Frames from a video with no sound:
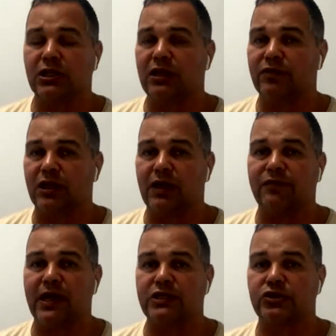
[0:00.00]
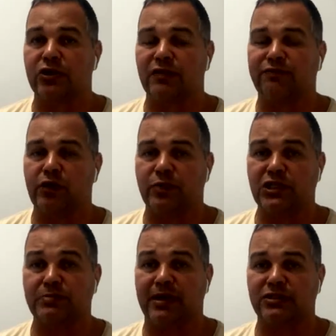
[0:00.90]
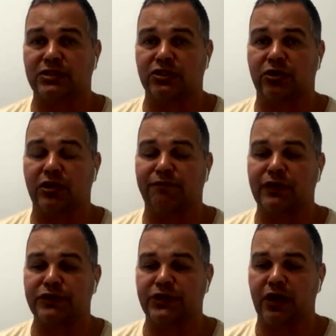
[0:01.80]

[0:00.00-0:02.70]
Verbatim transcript: like to live on the left hand side of the field, which is Munster's side of the field.